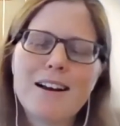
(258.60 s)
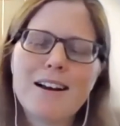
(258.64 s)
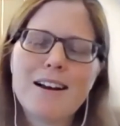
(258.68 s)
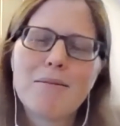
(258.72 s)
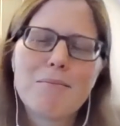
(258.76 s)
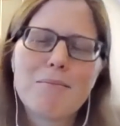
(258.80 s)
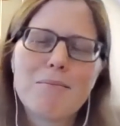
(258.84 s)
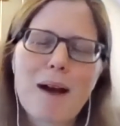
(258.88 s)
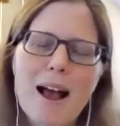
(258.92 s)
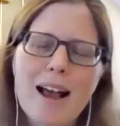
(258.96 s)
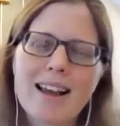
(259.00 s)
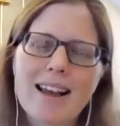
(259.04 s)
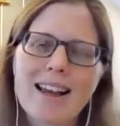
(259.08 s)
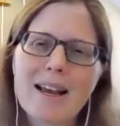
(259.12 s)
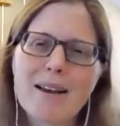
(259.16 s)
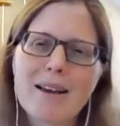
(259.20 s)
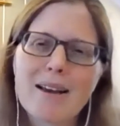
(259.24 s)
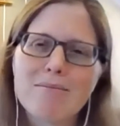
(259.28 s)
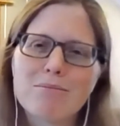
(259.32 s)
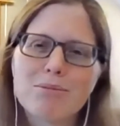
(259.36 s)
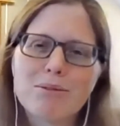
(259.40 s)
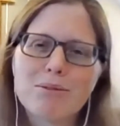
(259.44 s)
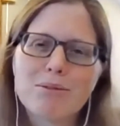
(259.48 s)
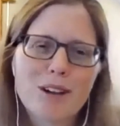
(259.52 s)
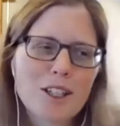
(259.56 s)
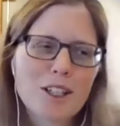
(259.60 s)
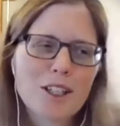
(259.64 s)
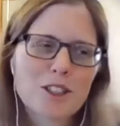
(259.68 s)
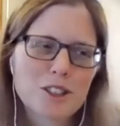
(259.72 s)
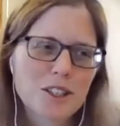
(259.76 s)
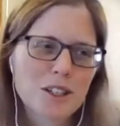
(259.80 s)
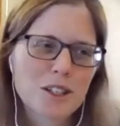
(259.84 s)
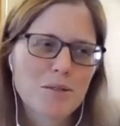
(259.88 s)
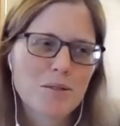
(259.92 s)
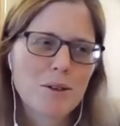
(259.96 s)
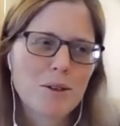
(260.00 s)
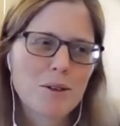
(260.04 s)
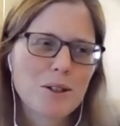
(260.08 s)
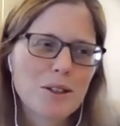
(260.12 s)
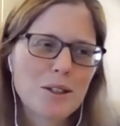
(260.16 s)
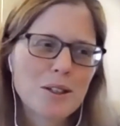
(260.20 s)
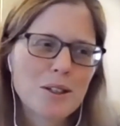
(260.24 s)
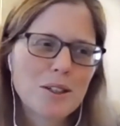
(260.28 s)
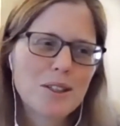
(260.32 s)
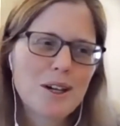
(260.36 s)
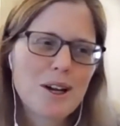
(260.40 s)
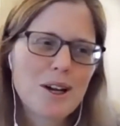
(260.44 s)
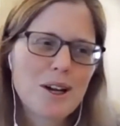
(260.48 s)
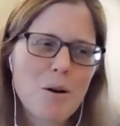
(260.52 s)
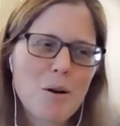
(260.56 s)
my
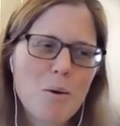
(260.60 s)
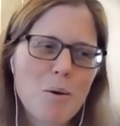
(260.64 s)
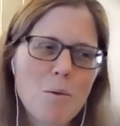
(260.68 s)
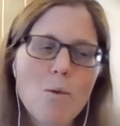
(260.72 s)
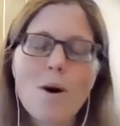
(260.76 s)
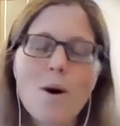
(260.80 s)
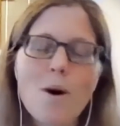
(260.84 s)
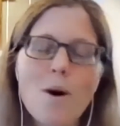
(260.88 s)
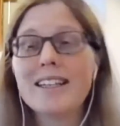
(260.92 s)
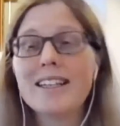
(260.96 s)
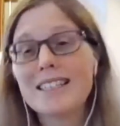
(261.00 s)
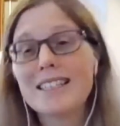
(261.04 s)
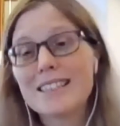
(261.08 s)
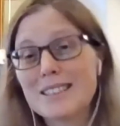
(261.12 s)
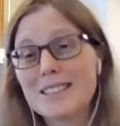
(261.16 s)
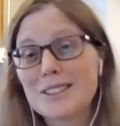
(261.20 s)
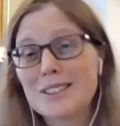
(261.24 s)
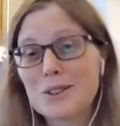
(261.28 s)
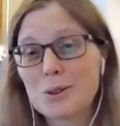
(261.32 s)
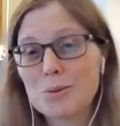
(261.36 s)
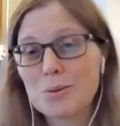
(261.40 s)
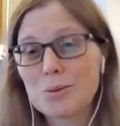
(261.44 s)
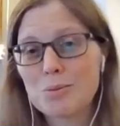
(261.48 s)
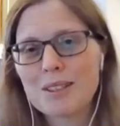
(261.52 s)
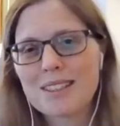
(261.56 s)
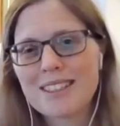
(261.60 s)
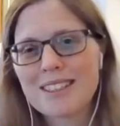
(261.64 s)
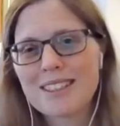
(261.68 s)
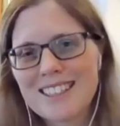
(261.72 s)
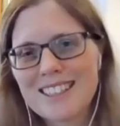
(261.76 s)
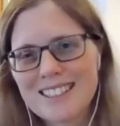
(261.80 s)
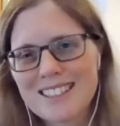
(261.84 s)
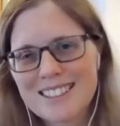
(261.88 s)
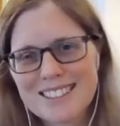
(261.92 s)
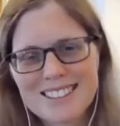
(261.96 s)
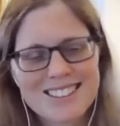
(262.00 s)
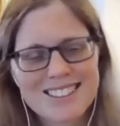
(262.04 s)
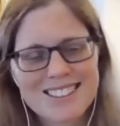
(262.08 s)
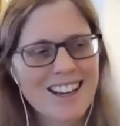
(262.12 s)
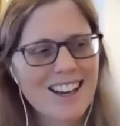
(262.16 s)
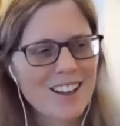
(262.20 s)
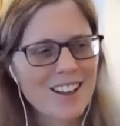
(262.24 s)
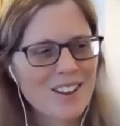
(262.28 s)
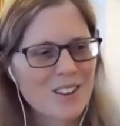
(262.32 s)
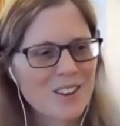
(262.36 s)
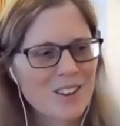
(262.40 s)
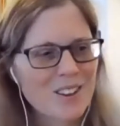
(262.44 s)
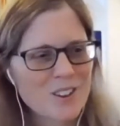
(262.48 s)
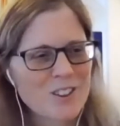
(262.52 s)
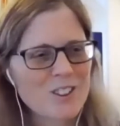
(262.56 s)
impressionable, wanting to please
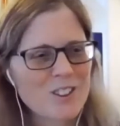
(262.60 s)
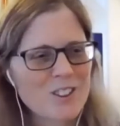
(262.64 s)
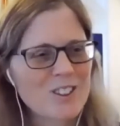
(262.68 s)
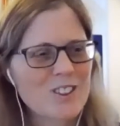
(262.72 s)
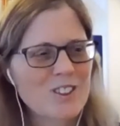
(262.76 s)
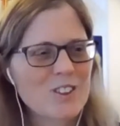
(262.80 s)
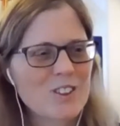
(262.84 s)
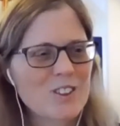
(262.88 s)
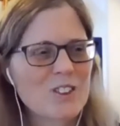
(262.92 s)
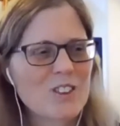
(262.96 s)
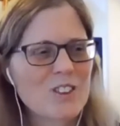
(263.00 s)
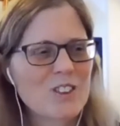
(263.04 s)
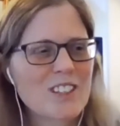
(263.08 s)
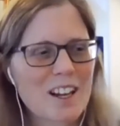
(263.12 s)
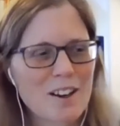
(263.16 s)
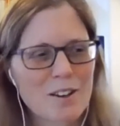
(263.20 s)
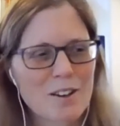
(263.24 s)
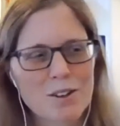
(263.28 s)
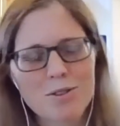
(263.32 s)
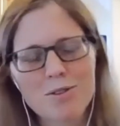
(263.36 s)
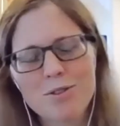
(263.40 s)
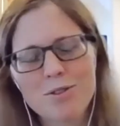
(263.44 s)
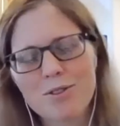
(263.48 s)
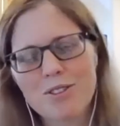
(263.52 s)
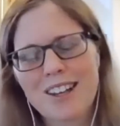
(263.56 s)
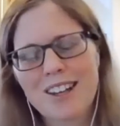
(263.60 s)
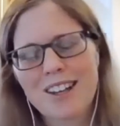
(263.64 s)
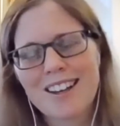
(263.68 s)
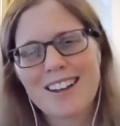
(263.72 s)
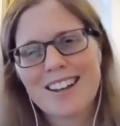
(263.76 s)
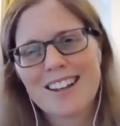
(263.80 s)
others self,